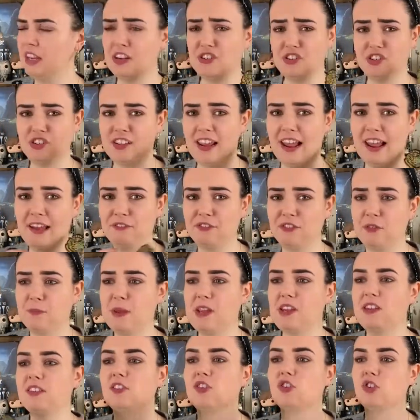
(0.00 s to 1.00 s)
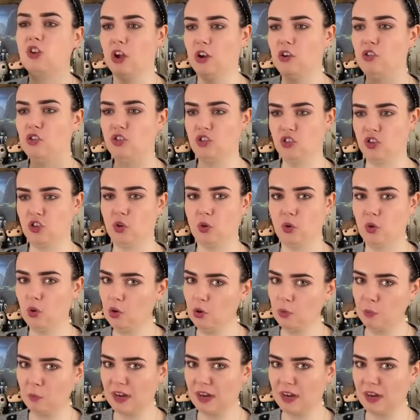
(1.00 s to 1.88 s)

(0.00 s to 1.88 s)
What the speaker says: I just have to be so sure